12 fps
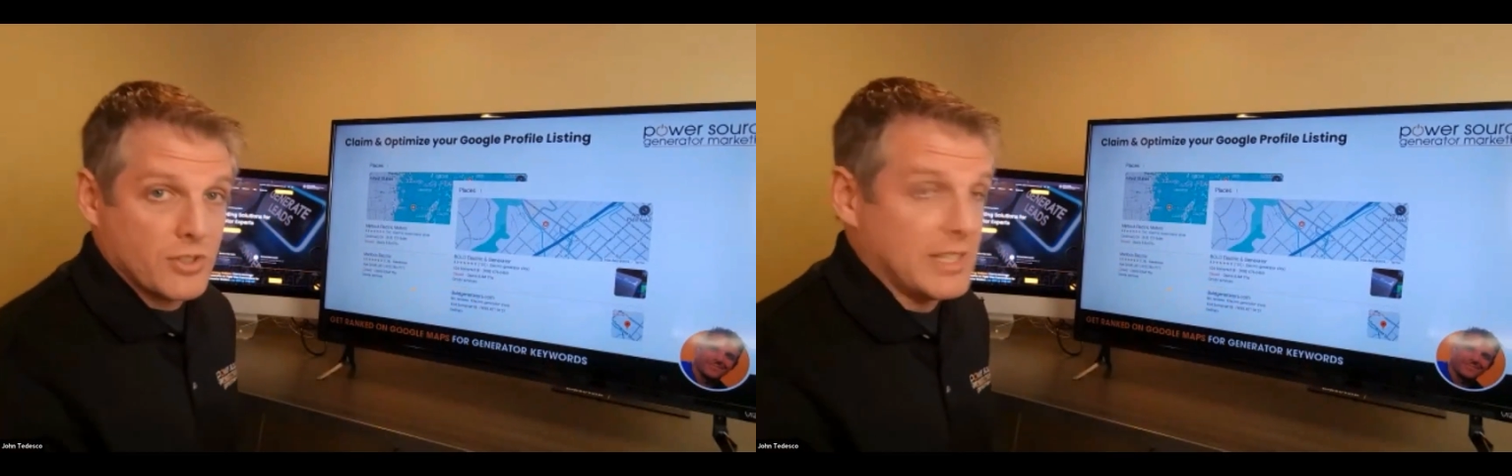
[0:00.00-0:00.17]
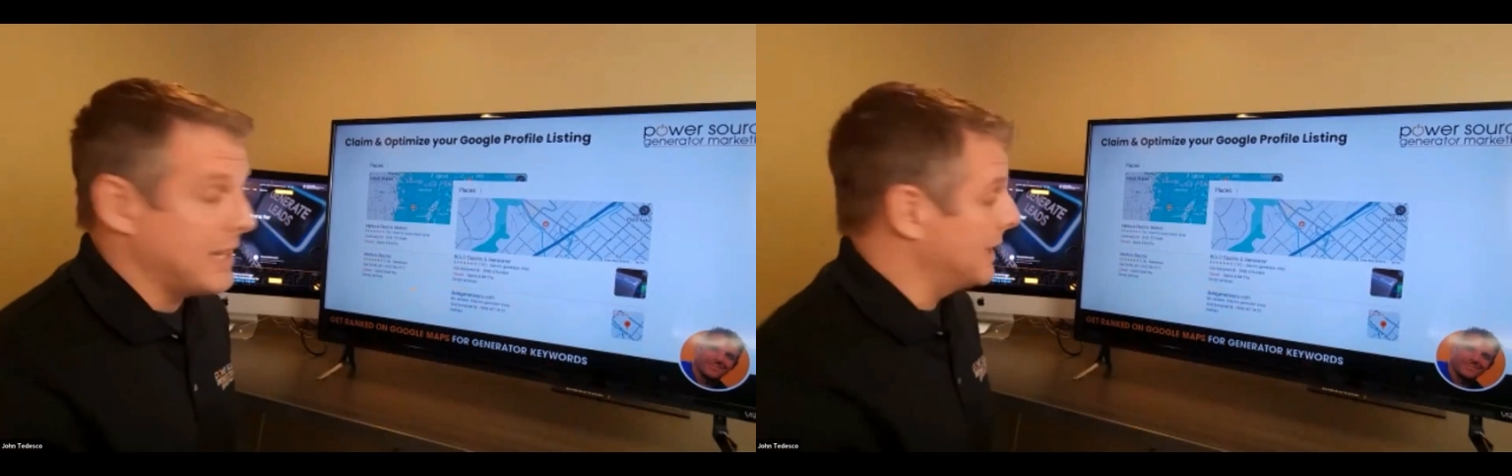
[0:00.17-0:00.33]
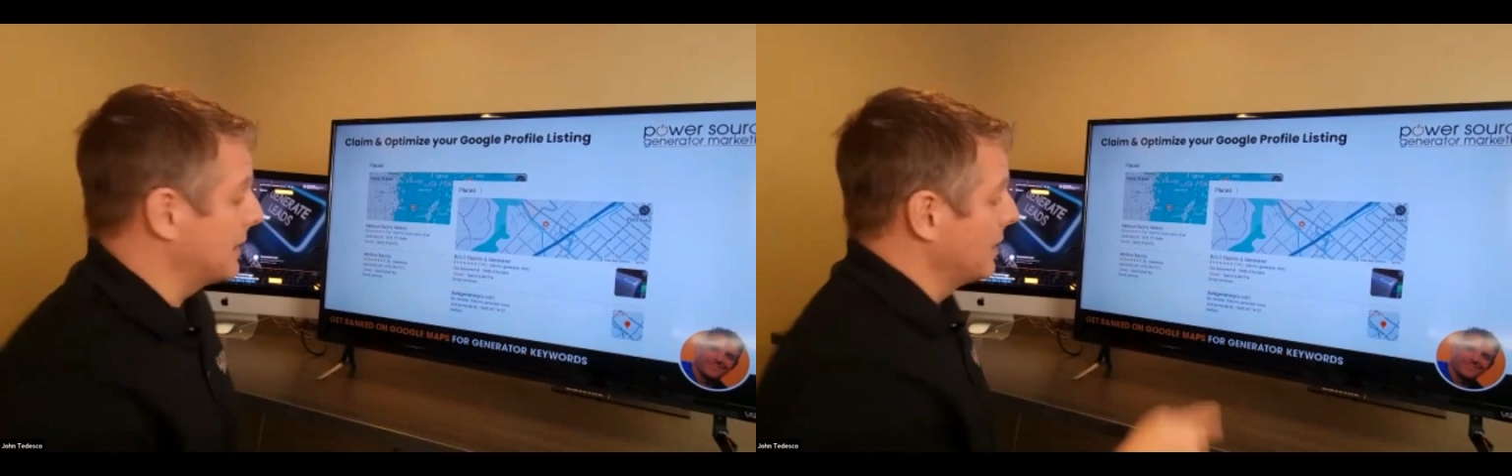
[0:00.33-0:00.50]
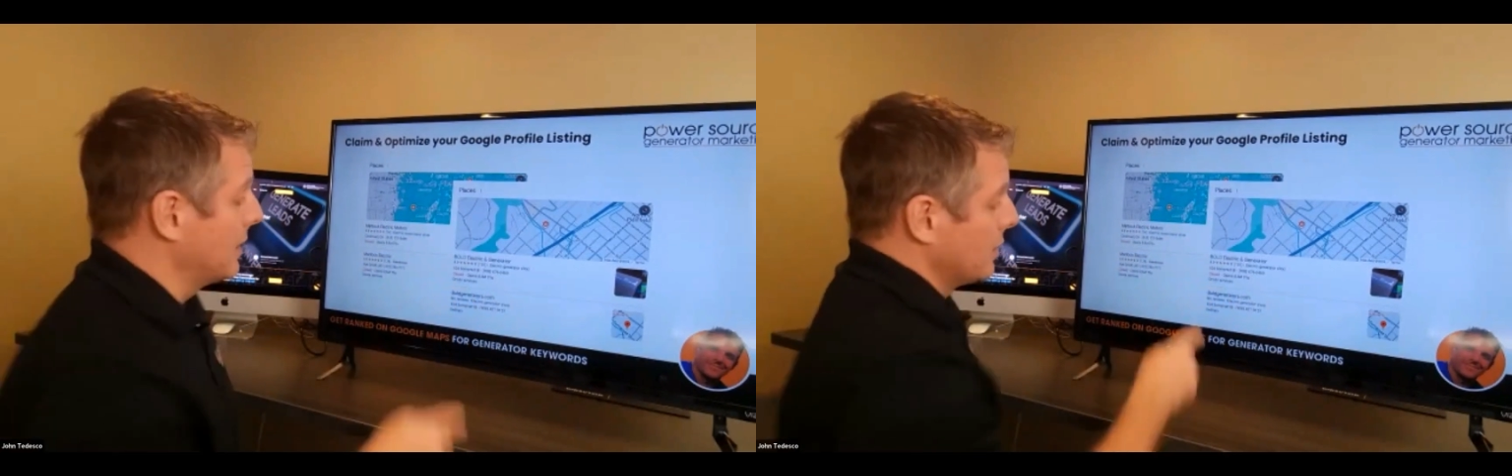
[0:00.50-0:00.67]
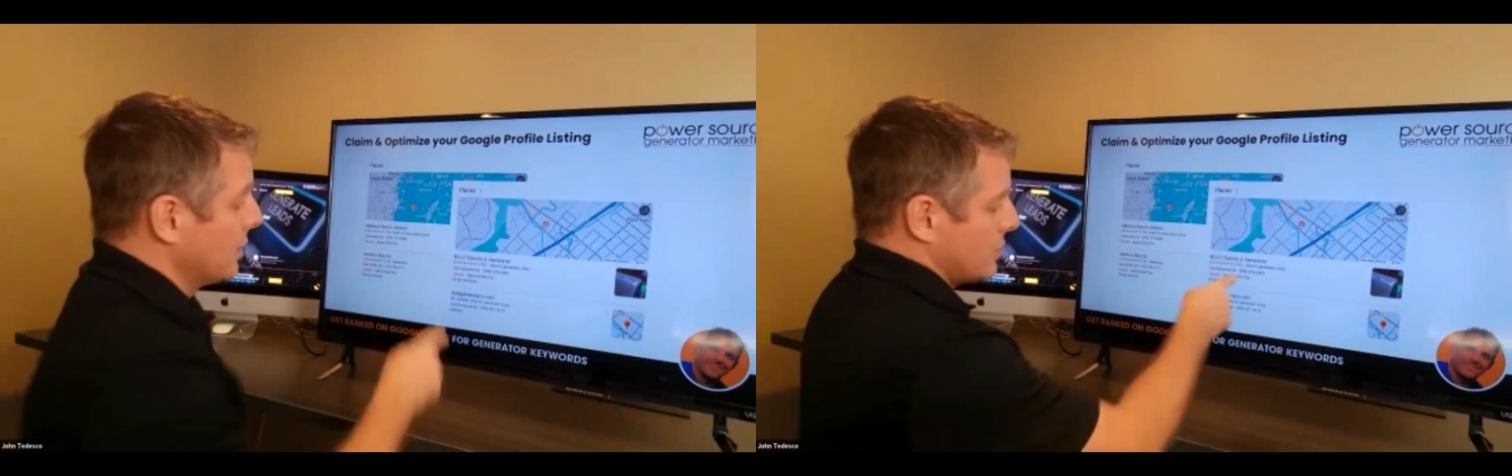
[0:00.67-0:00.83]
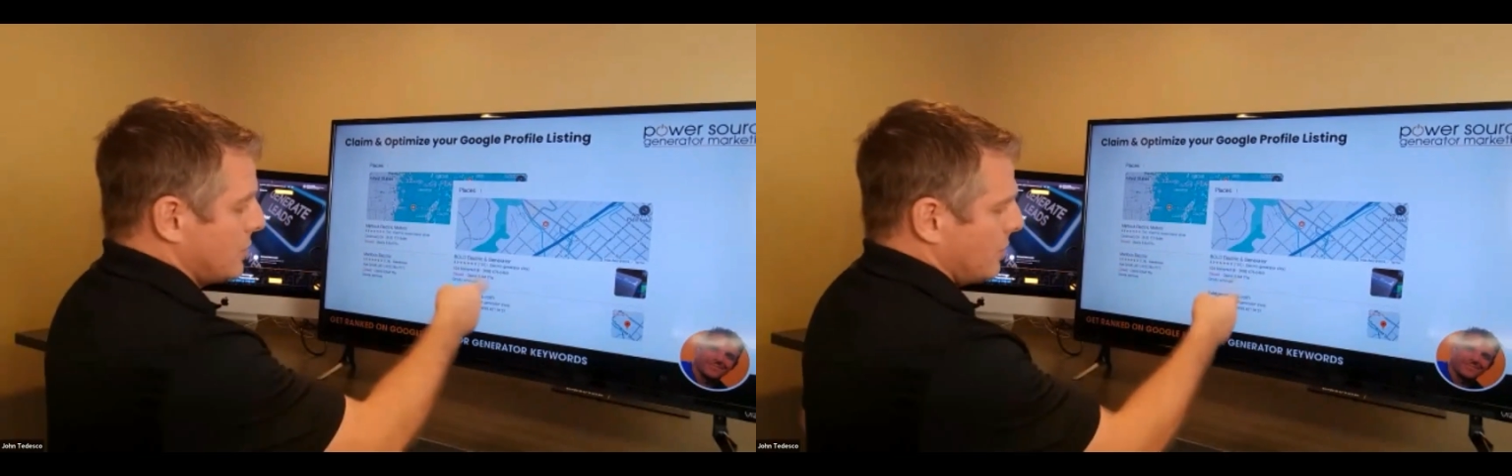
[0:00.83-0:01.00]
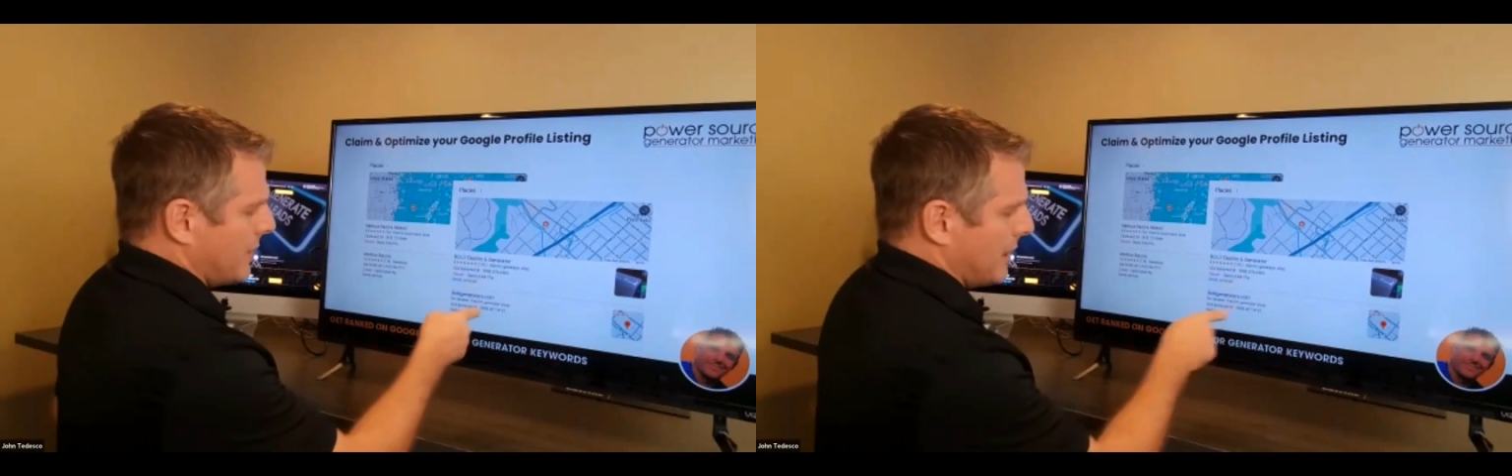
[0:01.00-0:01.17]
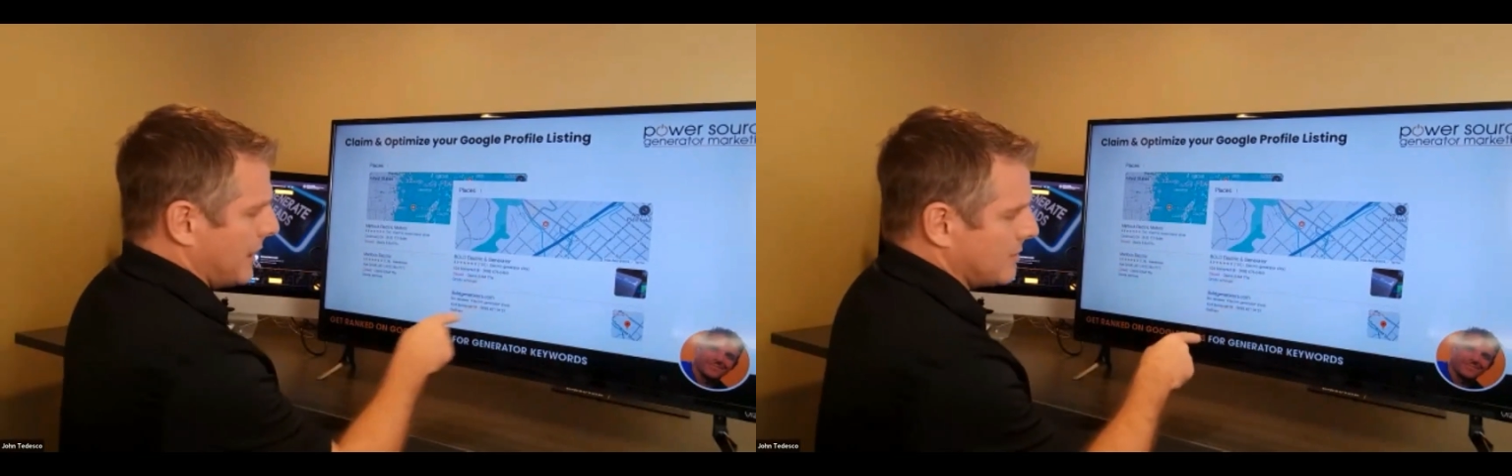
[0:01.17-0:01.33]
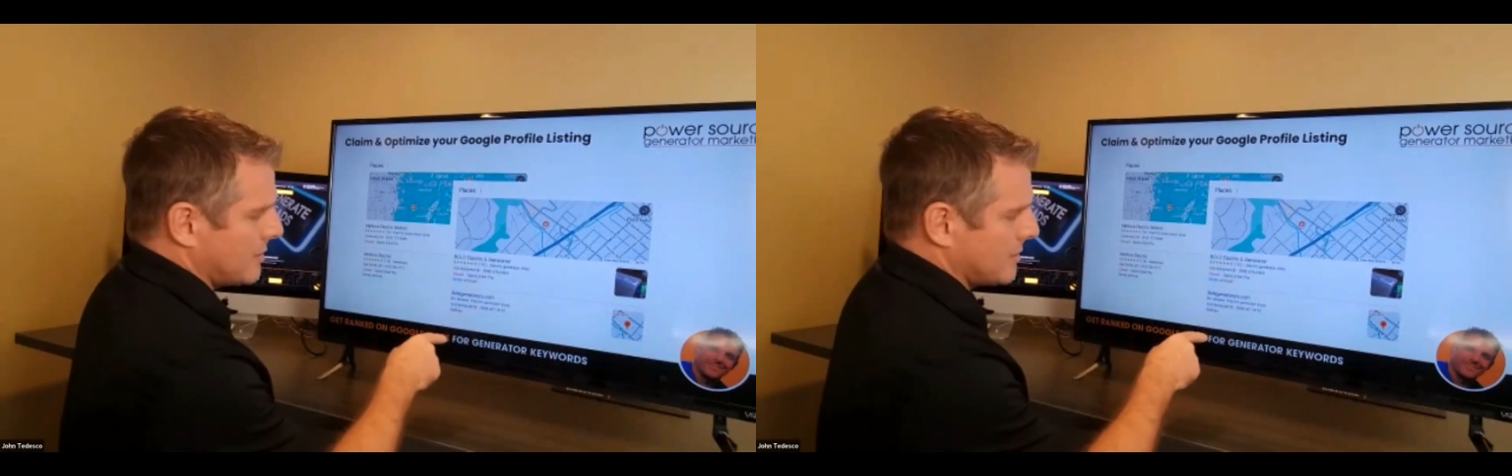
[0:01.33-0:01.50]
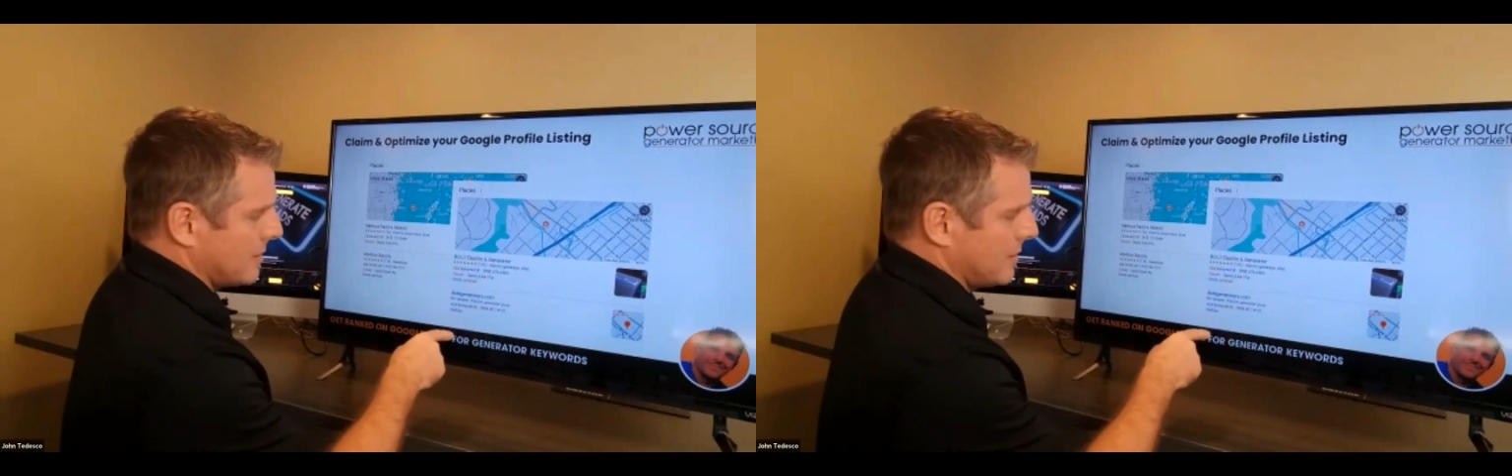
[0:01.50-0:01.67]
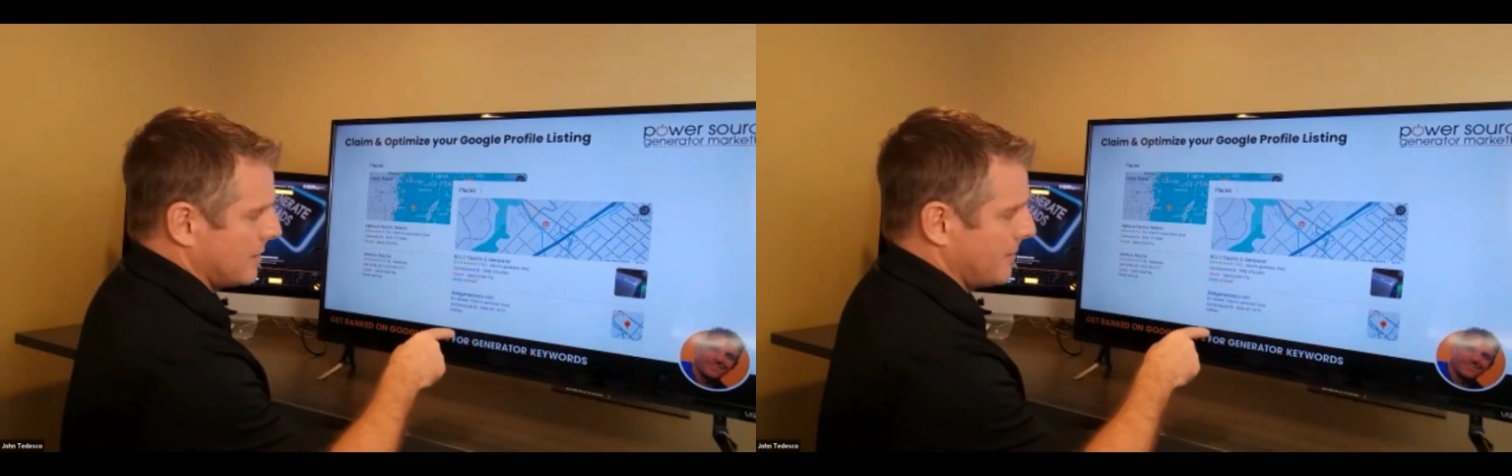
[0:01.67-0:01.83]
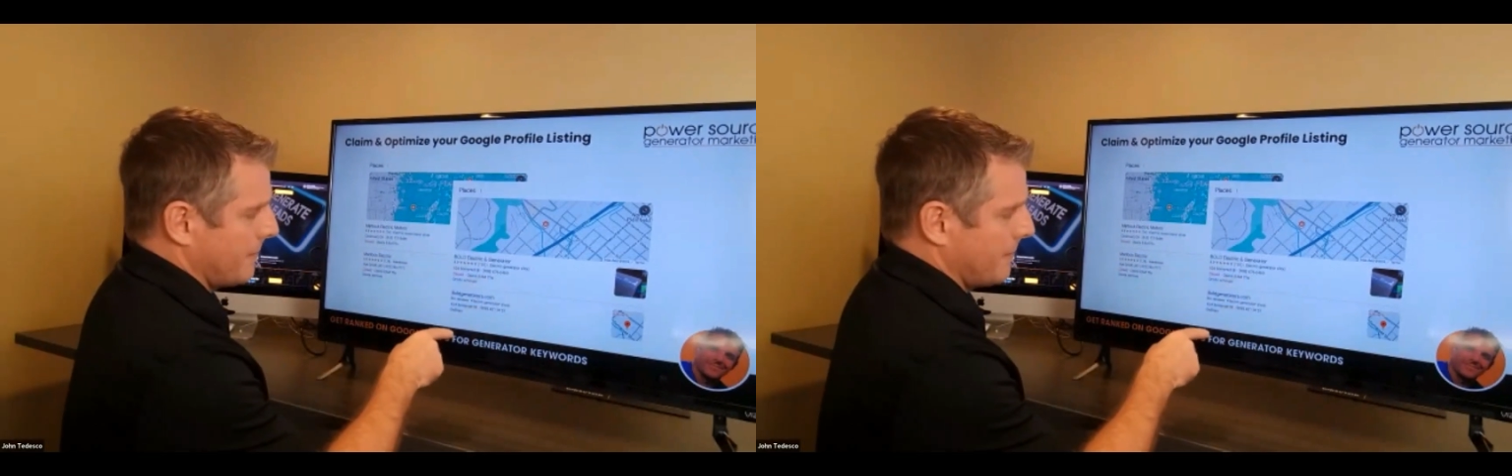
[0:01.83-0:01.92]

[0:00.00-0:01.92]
seeing two of these,